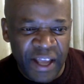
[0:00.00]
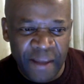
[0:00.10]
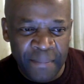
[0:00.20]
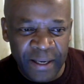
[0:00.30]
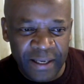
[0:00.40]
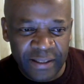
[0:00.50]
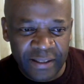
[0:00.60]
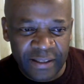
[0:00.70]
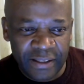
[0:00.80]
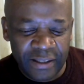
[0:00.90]

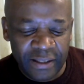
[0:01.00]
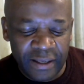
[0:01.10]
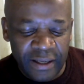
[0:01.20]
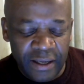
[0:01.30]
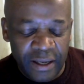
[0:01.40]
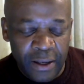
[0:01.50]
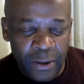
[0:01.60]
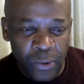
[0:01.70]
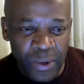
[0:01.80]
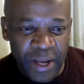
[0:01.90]
happiness.
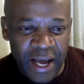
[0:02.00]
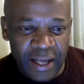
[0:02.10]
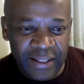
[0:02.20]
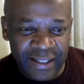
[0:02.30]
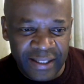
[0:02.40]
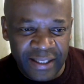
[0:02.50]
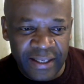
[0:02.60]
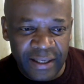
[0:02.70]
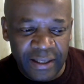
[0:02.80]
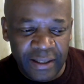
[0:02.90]
We are
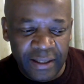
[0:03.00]
still